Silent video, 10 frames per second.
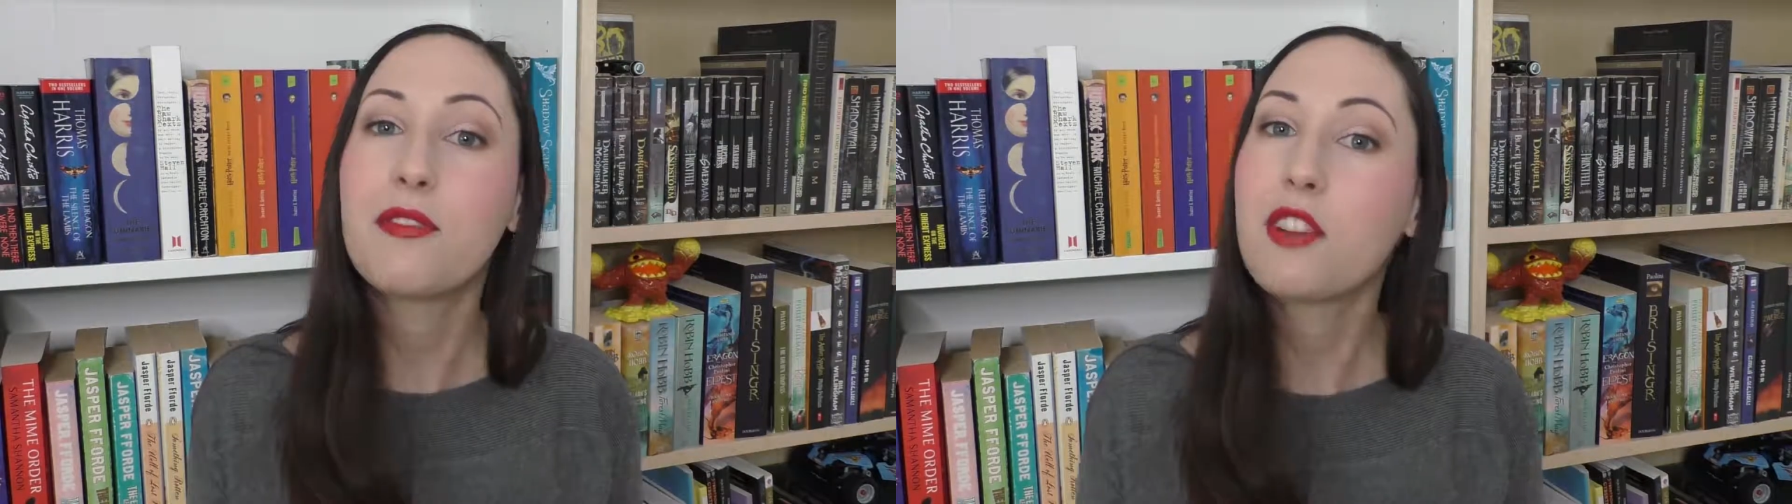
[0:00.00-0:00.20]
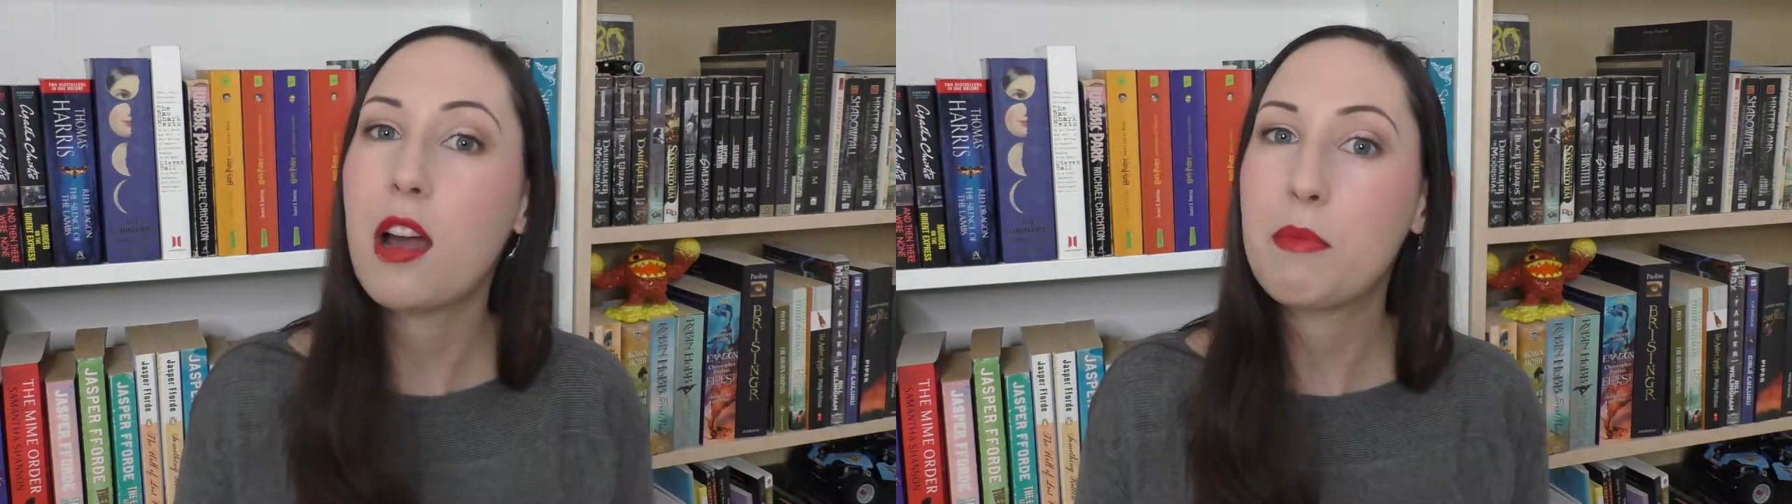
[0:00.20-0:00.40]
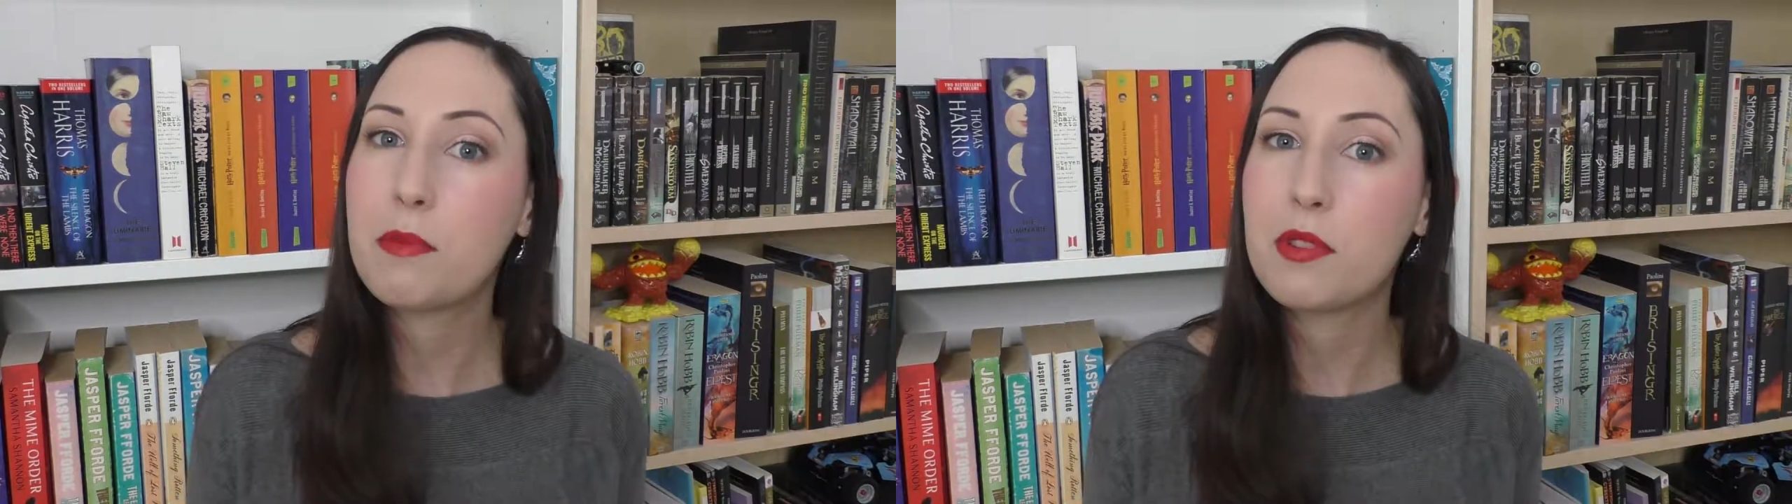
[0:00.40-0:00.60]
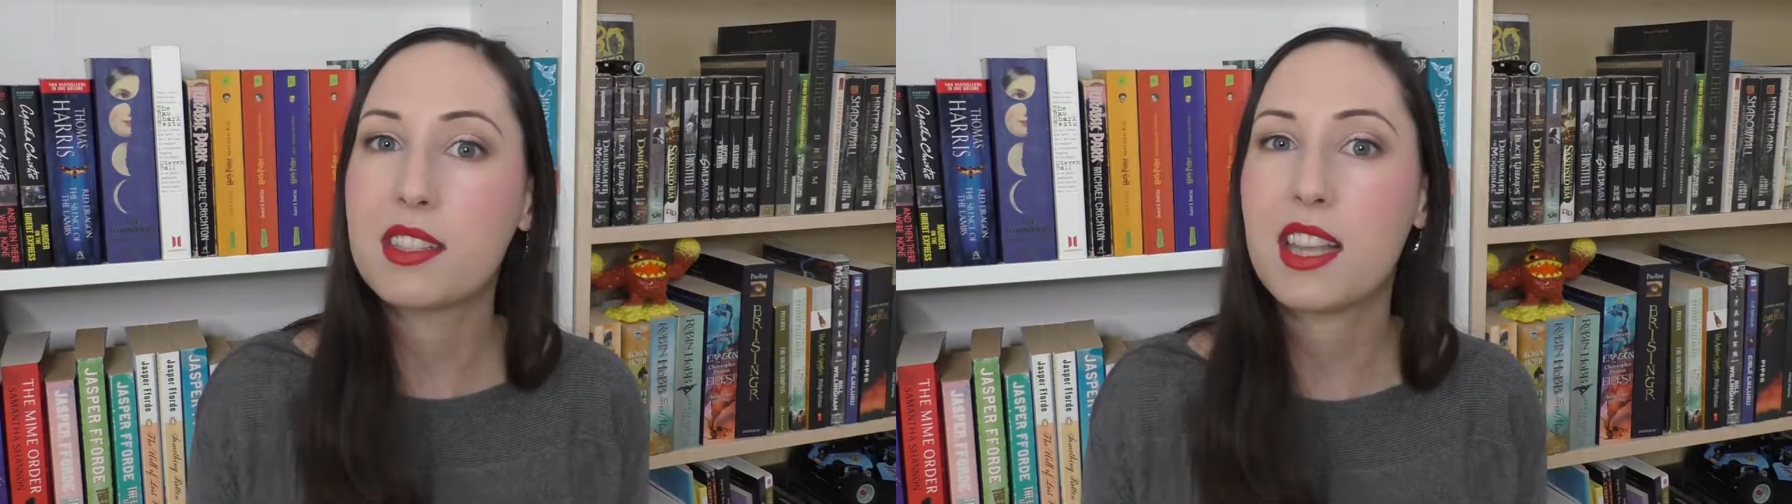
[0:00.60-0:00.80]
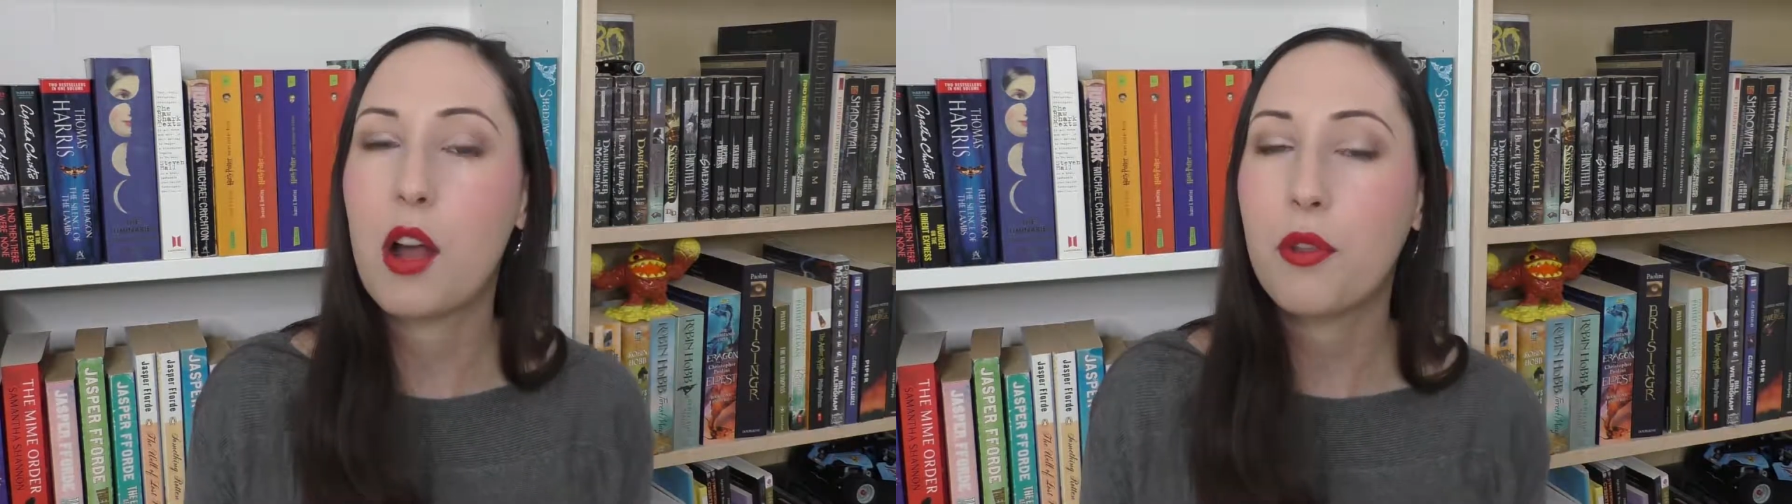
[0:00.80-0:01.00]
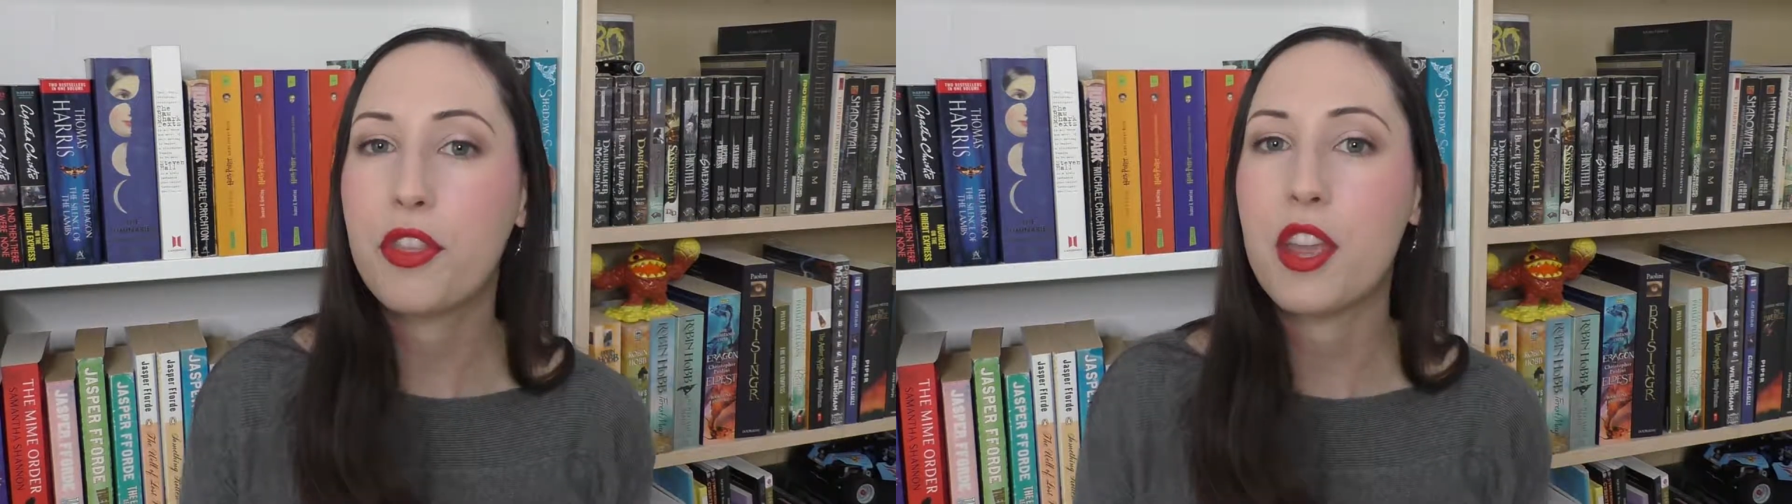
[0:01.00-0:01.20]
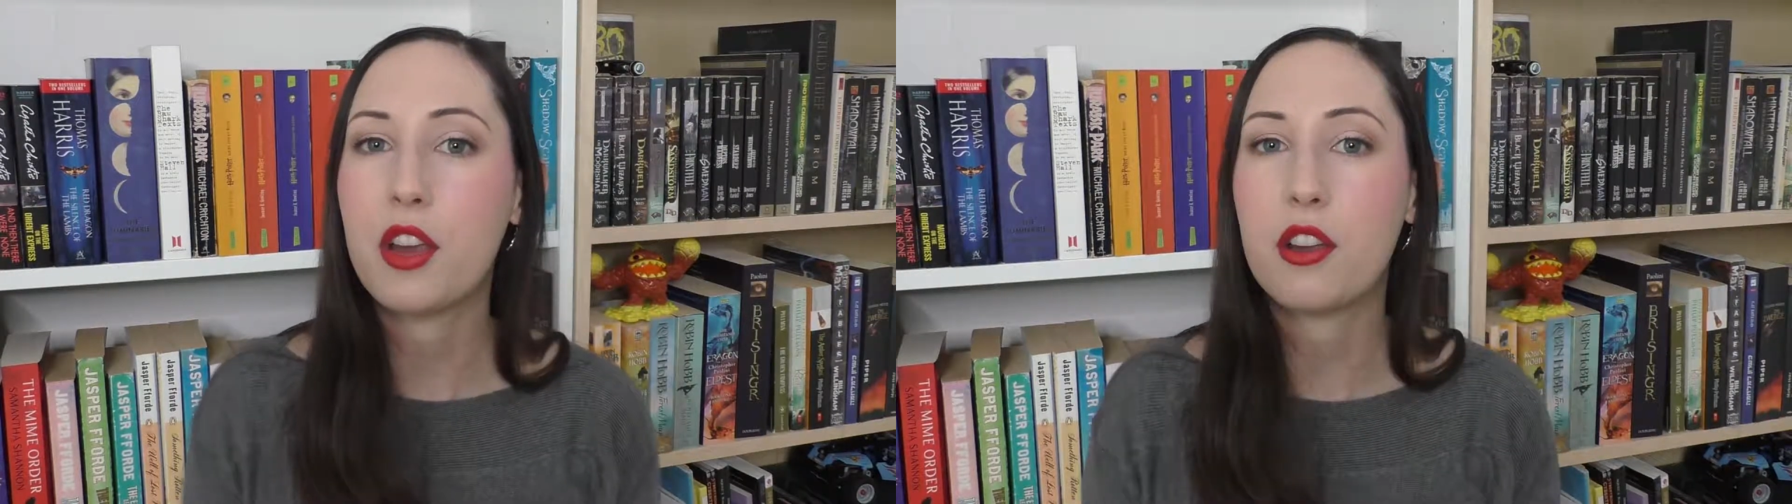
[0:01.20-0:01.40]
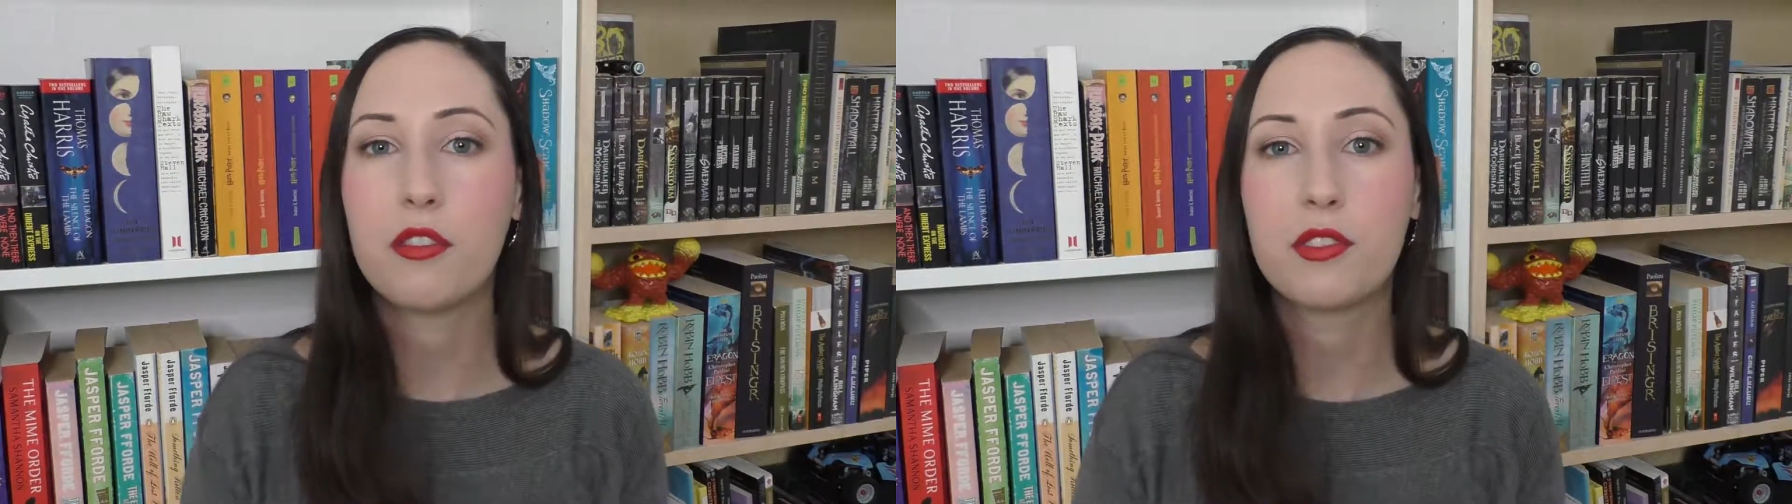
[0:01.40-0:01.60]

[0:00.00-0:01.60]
of comic books out there